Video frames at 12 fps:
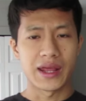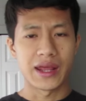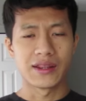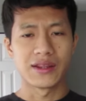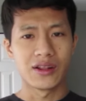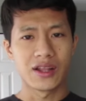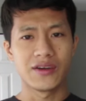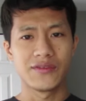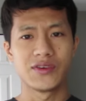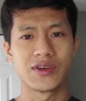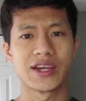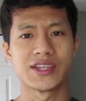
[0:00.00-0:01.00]
And a lot of
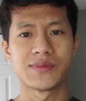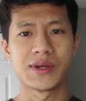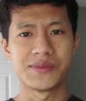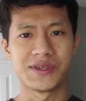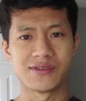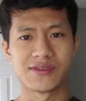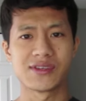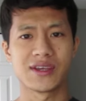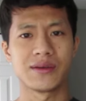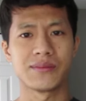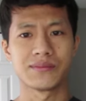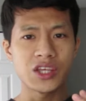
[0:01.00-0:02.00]
you guys might be the
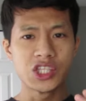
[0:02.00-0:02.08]
same.